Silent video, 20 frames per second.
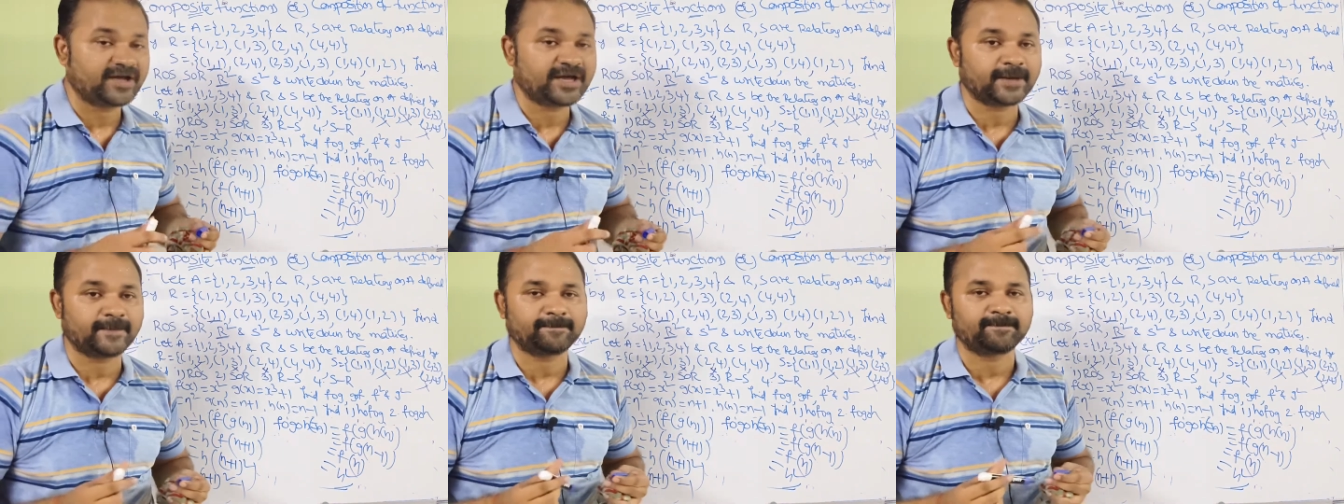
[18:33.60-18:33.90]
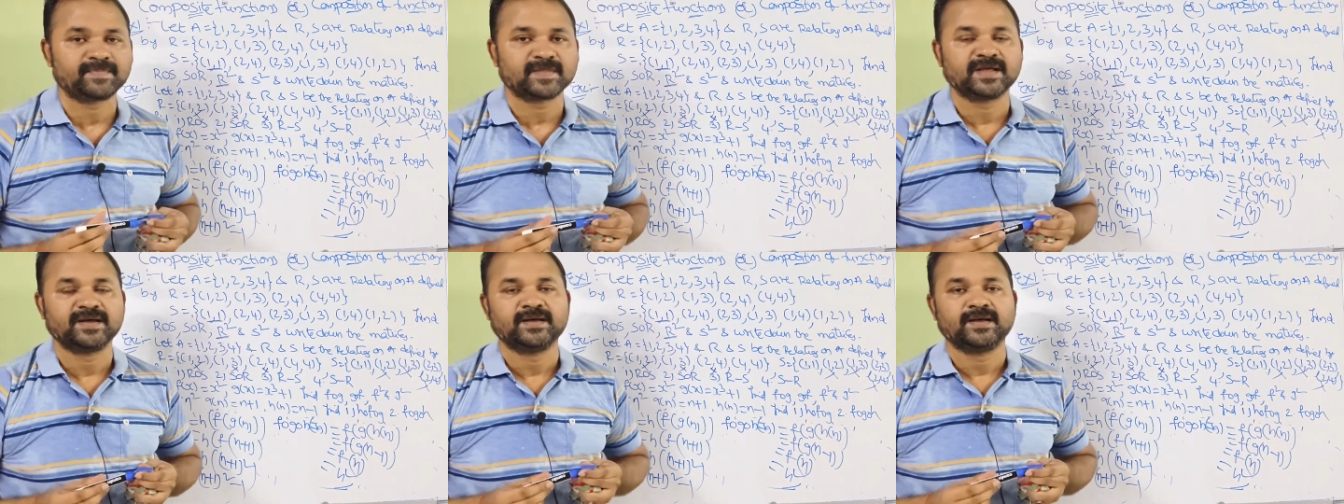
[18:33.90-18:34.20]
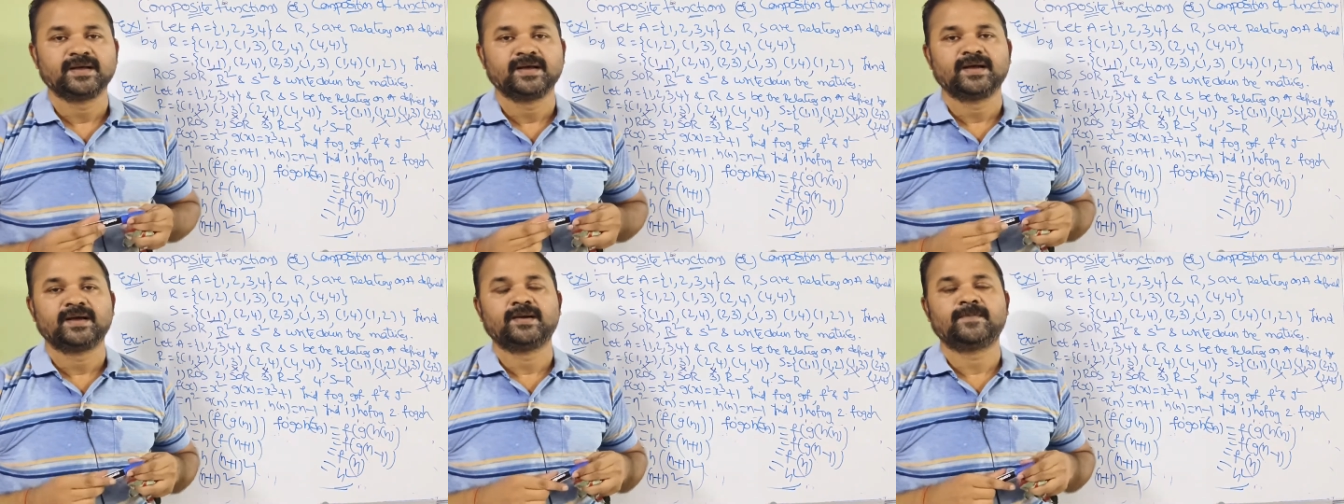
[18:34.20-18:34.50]
Okay.
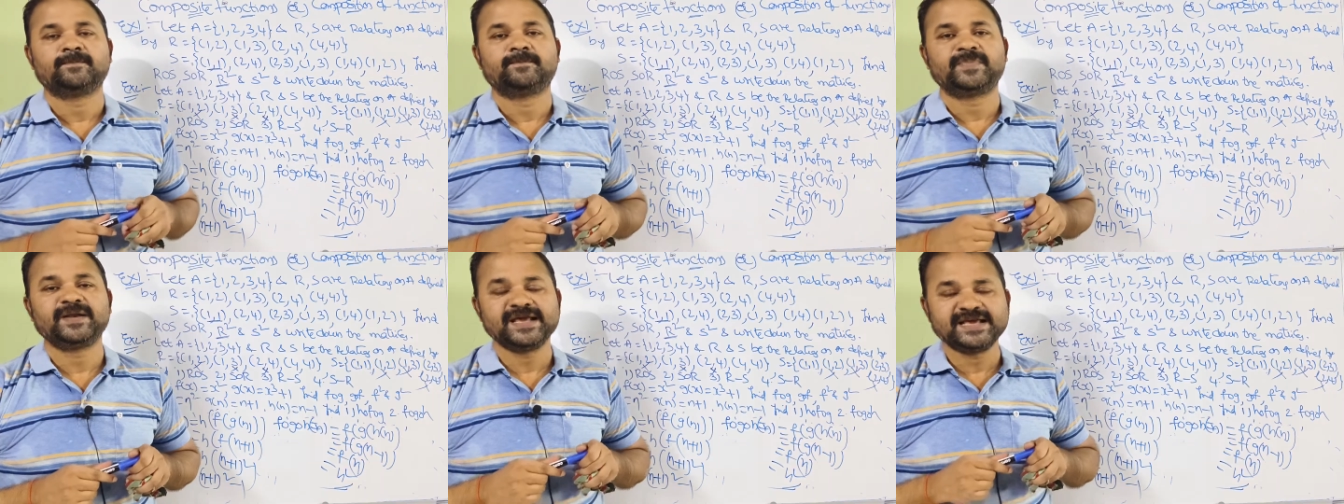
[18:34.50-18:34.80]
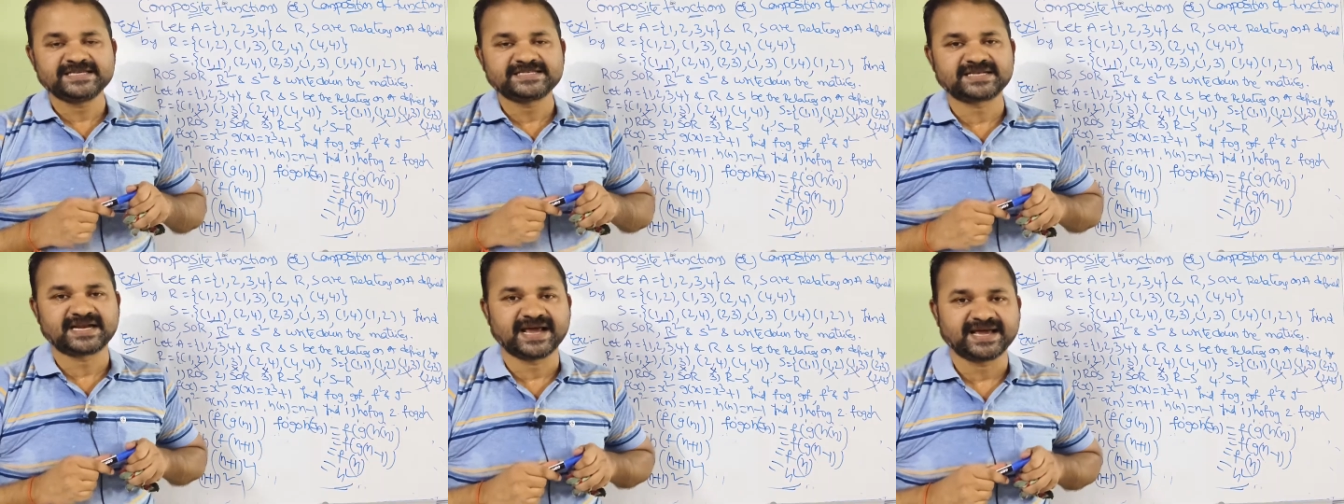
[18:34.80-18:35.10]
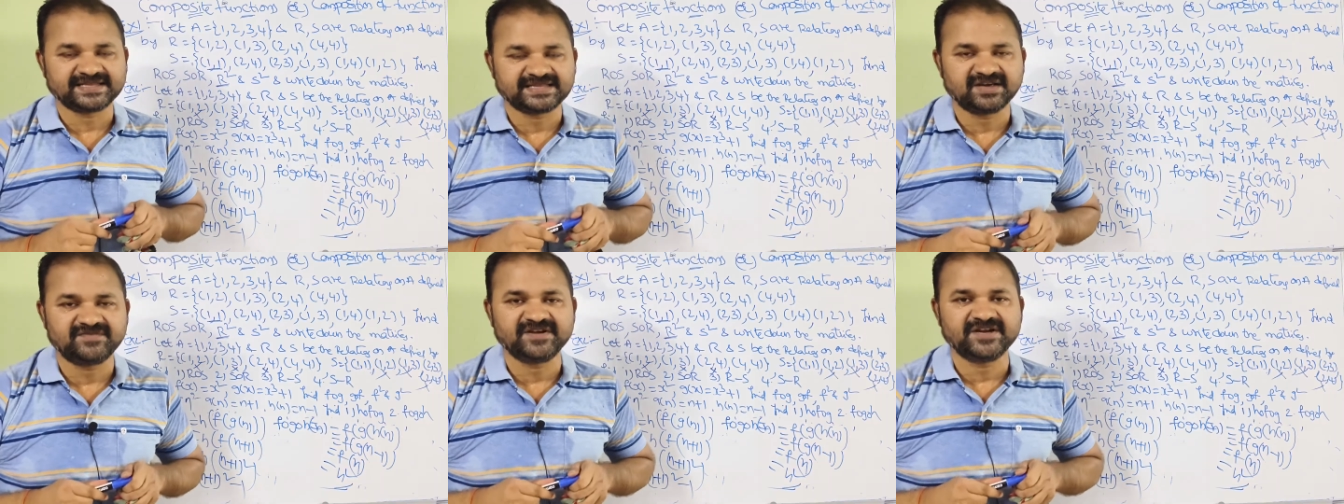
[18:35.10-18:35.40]
Um, please
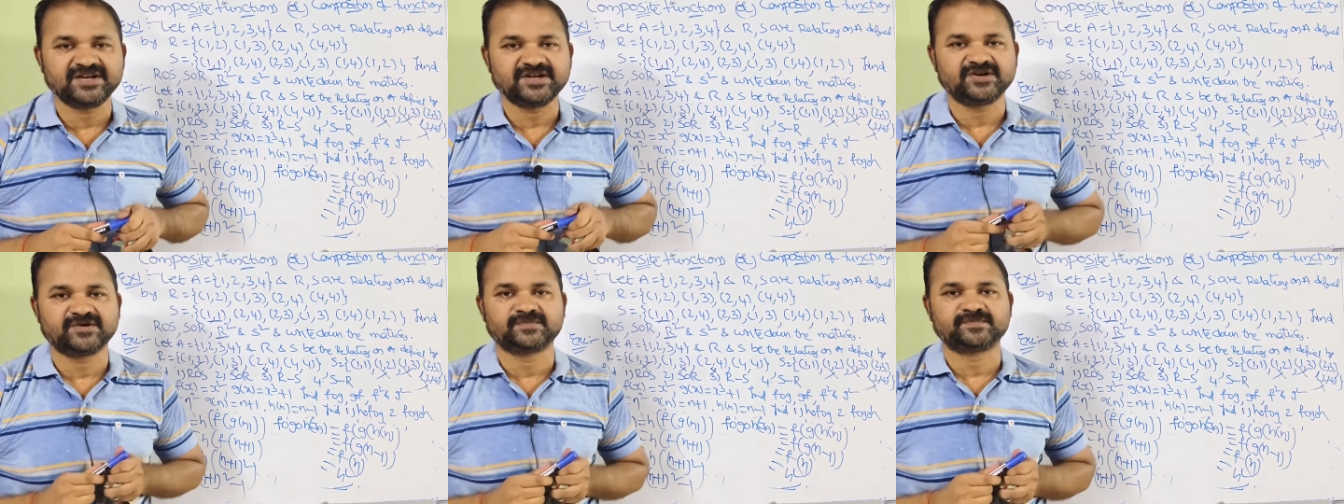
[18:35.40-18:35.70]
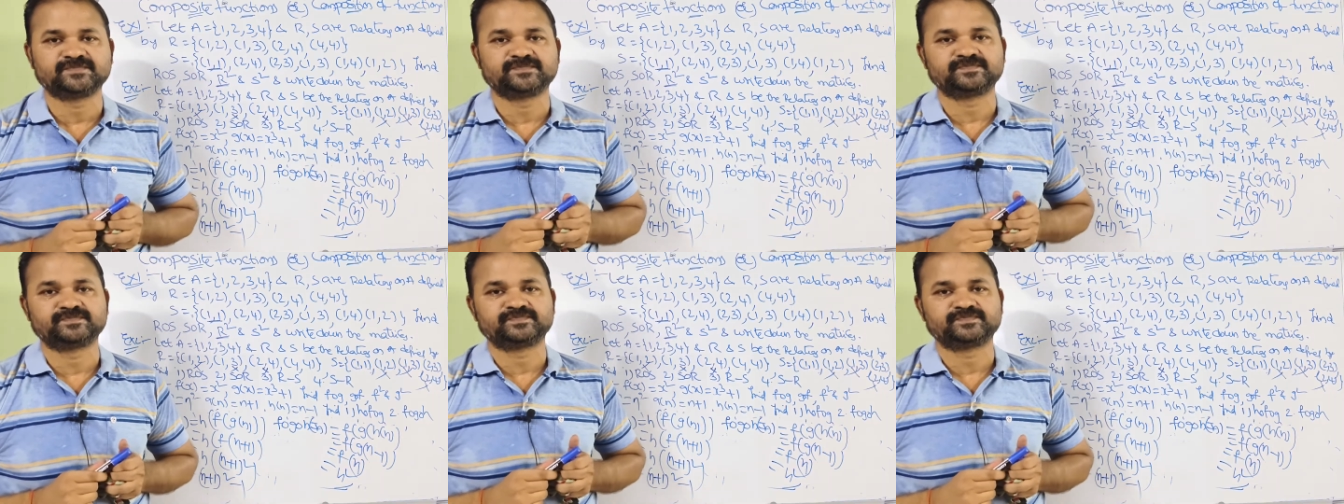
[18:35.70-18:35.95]
like the video.